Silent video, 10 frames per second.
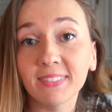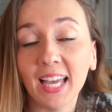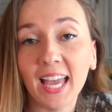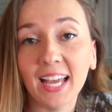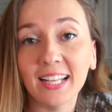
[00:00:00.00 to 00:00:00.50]

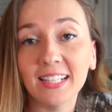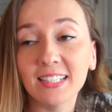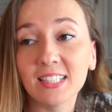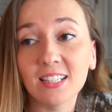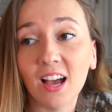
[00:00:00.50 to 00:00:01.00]

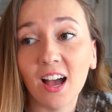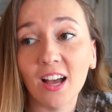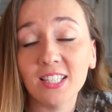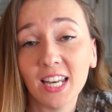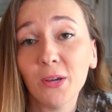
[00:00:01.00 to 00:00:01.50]
And
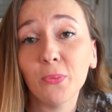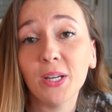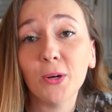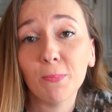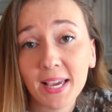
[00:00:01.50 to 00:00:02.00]
today
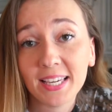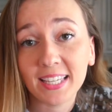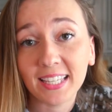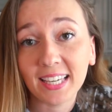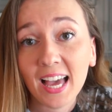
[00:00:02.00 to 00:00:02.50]
we are
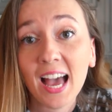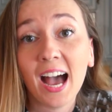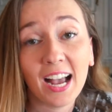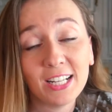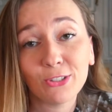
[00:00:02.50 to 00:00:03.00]
making
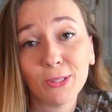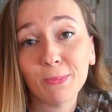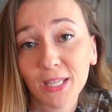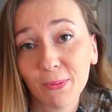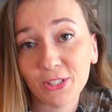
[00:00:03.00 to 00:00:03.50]
ice
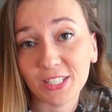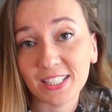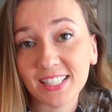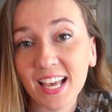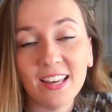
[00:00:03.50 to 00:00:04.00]
cream
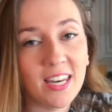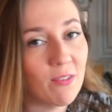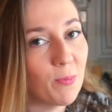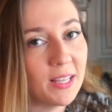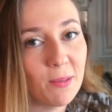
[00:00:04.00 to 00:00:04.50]
sandwiches.
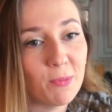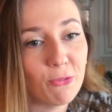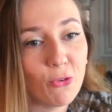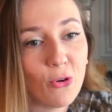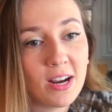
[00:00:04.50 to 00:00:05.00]
Never made them
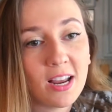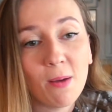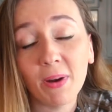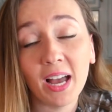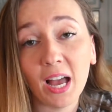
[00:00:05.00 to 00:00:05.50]

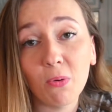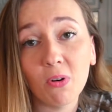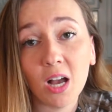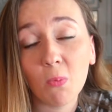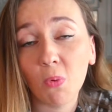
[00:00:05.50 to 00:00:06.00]
before, but I
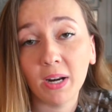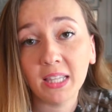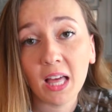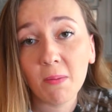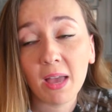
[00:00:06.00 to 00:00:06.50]
woke up
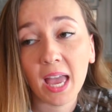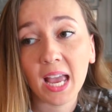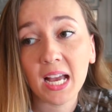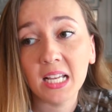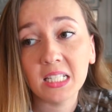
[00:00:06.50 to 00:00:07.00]
wanting them
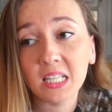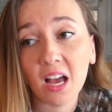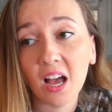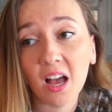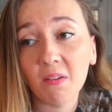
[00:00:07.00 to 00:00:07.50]
and
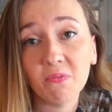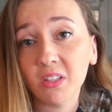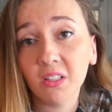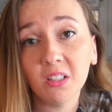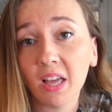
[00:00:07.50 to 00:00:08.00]
I'm
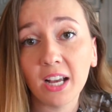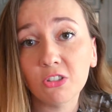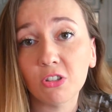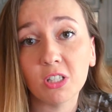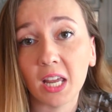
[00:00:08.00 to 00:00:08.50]
feeling a little
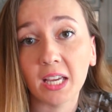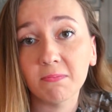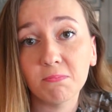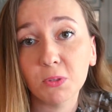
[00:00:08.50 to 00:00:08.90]
extra today.